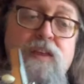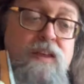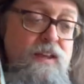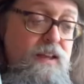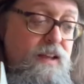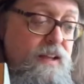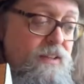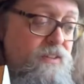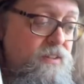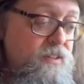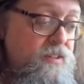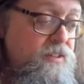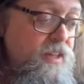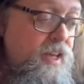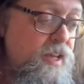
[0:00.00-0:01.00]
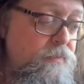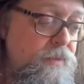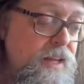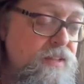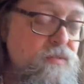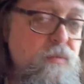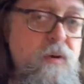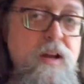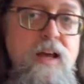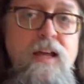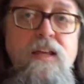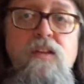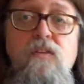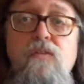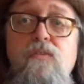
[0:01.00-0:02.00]
It's the same, that's what I
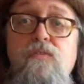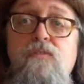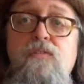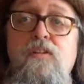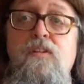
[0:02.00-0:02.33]
used